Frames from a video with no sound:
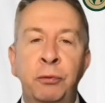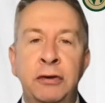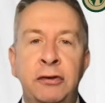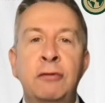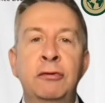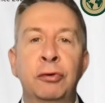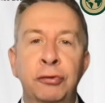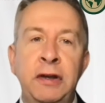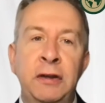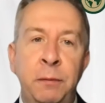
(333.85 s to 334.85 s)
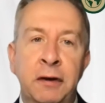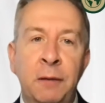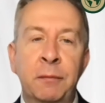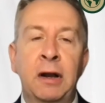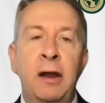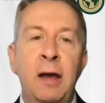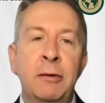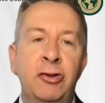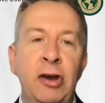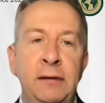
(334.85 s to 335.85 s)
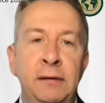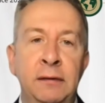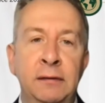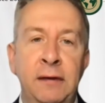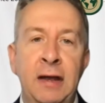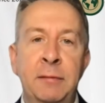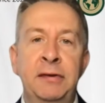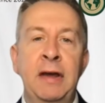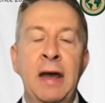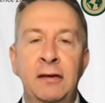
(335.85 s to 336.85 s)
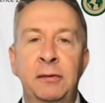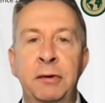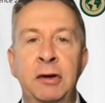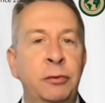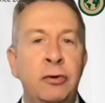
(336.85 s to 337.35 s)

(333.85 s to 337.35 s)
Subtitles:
we don't all need to become climate change and sustainability experts.